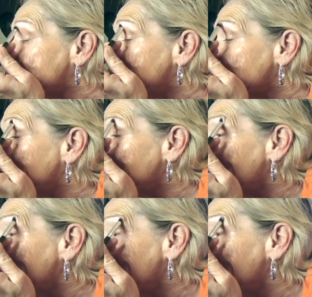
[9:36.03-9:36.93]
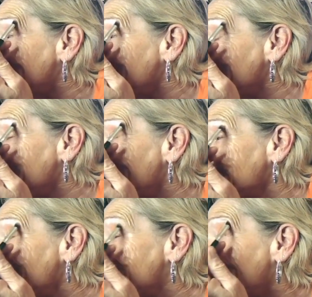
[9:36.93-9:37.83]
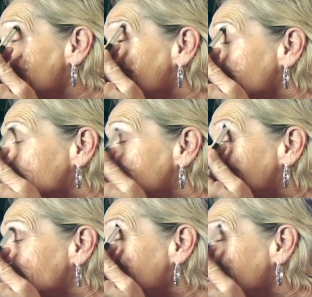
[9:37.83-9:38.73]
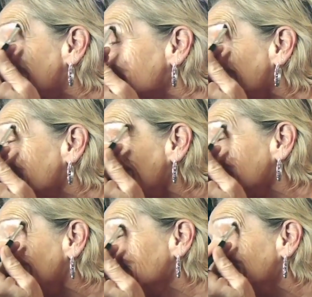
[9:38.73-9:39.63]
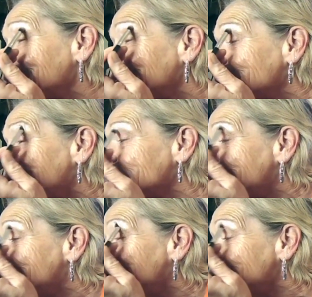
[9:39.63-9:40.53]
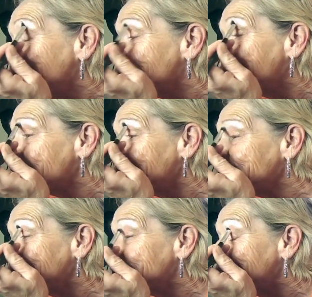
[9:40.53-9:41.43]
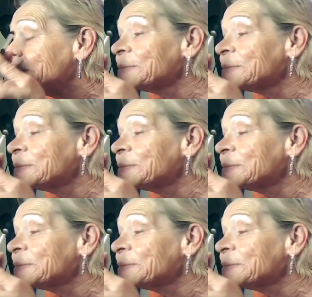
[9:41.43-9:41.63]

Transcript: Put that up there. Bring it down, of course, because I don't like no space.